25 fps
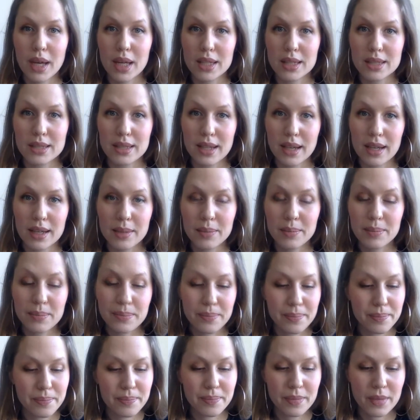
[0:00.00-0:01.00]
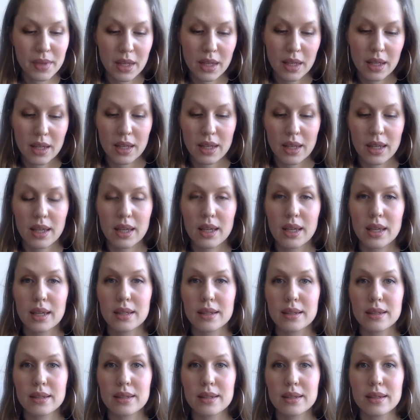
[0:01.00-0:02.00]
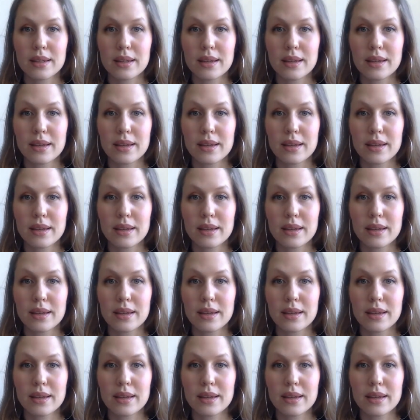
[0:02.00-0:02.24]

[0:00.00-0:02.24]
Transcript: at a time in